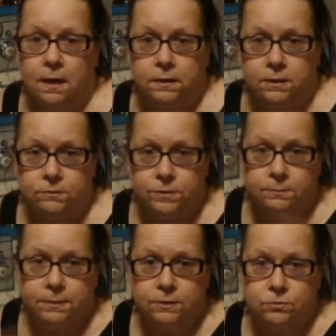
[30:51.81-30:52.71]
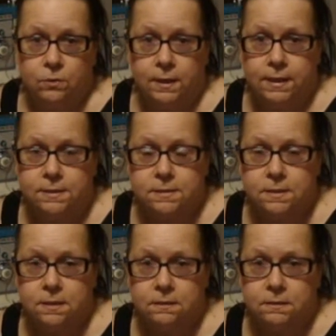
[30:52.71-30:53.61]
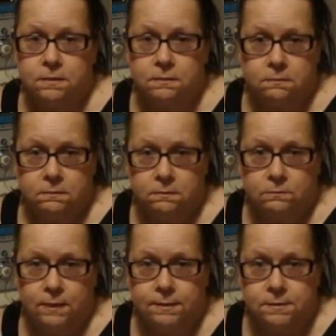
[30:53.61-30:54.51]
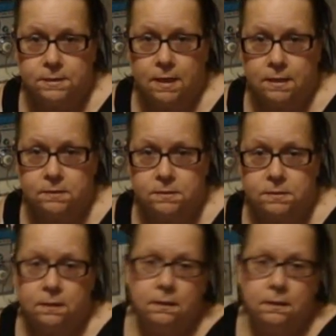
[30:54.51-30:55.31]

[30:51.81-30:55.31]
I used to be a 26 US size.